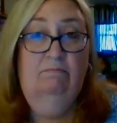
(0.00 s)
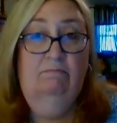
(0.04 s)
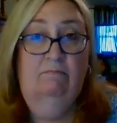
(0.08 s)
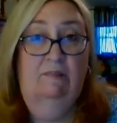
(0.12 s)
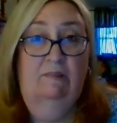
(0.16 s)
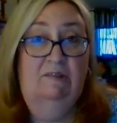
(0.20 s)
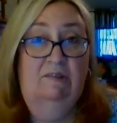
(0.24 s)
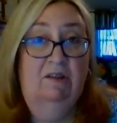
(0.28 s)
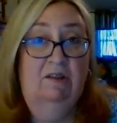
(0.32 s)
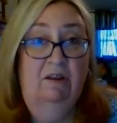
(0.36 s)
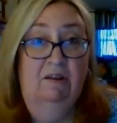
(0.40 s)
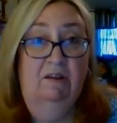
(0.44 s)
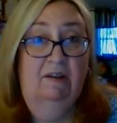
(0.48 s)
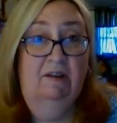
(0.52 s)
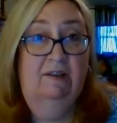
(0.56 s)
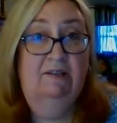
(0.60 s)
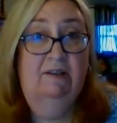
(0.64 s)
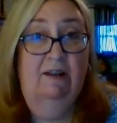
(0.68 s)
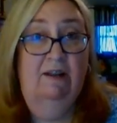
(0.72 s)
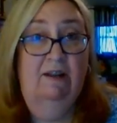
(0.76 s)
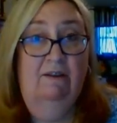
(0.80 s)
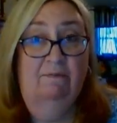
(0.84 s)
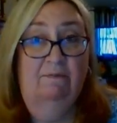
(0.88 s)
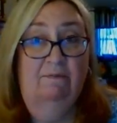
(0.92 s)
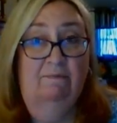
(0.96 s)
That's all you need
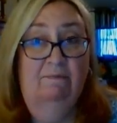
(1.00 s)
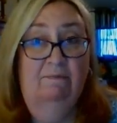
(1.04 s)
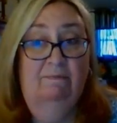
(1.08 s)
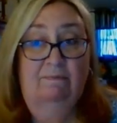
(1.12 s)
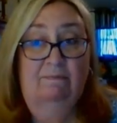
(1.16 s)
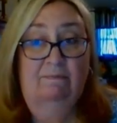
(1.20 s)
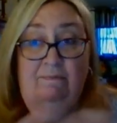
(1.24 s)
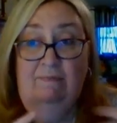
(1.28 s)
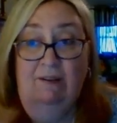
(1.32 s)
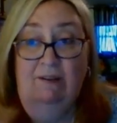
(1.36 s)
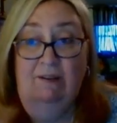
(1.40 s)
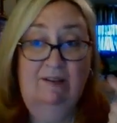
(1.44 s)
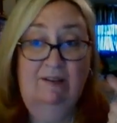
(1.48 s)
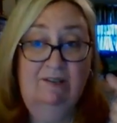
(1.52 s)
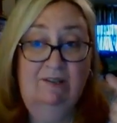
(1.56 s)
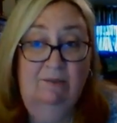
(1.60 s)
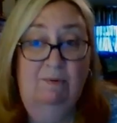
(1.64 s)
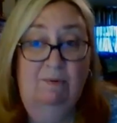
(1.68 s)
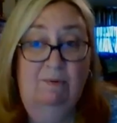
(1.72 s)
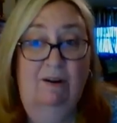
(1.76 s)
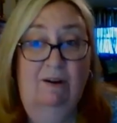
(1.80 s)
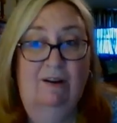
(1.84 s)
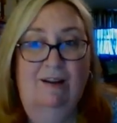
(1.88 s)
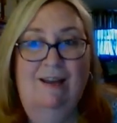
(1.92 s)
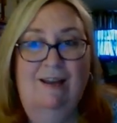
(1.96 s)
to know. Now get to
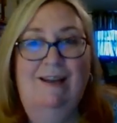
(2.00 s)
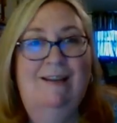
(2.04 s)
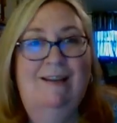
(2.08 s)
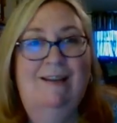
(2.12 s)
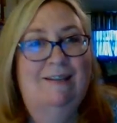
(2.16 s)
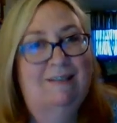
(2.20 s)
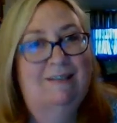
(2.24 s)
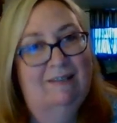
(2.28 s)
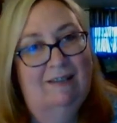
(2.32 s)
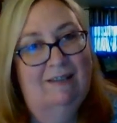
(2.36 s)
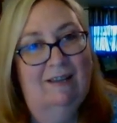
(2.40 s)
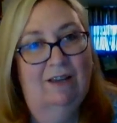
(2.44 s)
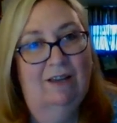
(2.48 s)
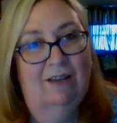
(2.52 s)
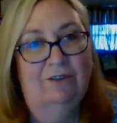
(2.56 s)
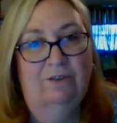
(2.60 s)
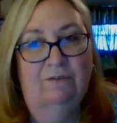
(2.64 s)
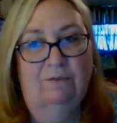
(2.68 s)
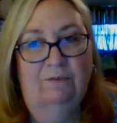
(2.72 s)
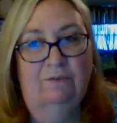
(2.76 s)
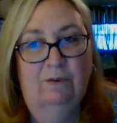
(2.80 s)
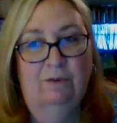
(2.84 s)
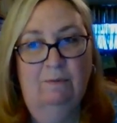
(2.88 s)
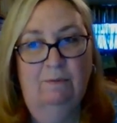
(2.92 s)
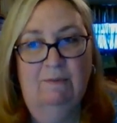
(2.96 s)
work. See, under
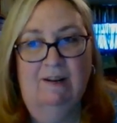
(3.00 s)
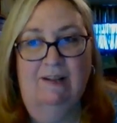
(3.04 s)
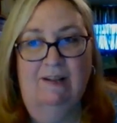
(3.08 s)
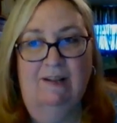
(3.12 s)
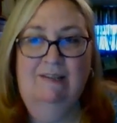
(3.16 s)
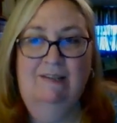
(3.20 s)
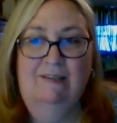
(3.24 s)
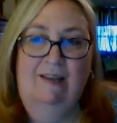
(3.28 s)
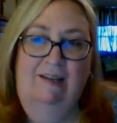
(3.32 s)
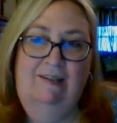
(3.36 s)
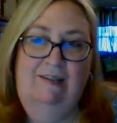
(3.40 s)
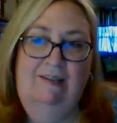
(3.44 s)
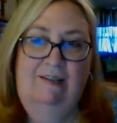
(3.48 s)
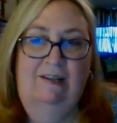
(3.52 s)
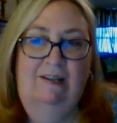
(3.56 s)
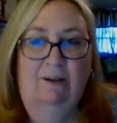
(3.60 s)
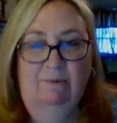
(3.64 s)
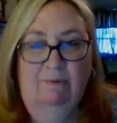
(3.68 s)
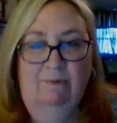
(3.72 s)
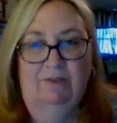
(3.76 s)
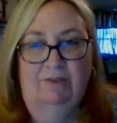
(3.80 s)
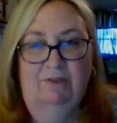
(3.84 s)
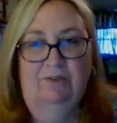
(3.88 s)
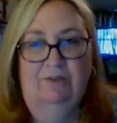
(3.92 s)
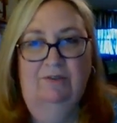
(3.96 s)
4 minutes. I did not
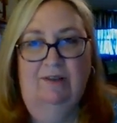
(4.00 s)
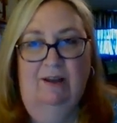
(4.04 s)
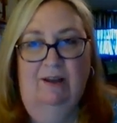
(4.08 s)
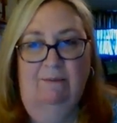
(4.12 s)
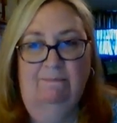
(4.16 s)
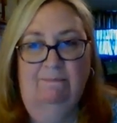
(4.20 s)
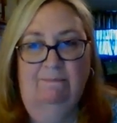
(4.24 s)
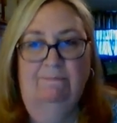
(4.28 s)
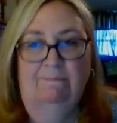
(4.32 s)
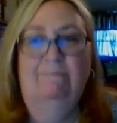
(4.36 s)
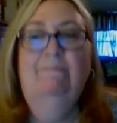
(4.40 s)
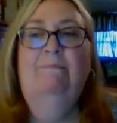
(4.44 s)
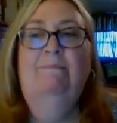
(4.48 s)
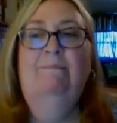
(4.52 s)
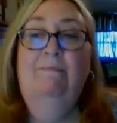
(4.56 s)
waste your time.